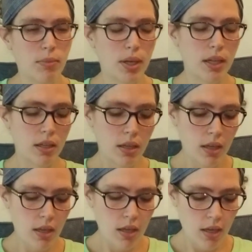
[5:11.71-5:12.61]
But
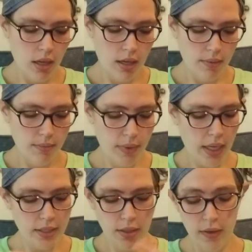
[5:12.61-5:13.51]

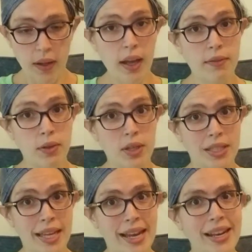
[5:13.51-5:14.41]
yeah, so I have
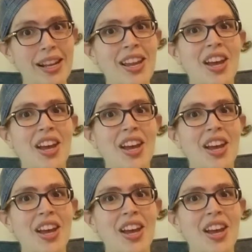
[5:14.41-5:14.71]
noticed that.